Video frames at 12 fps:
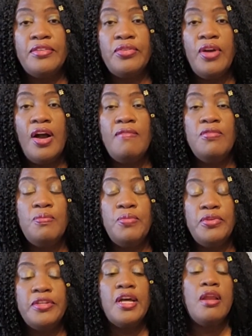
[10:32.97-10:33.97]
You have to
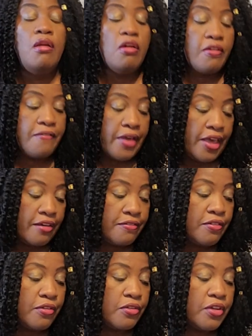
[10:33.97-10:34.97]
put in a lot of
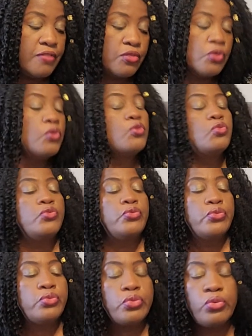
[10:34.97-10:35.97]
effort. You have to go to
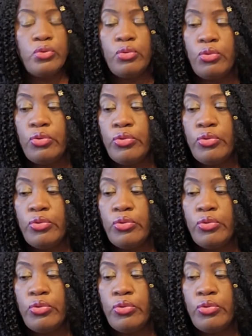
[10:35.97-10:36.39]
school.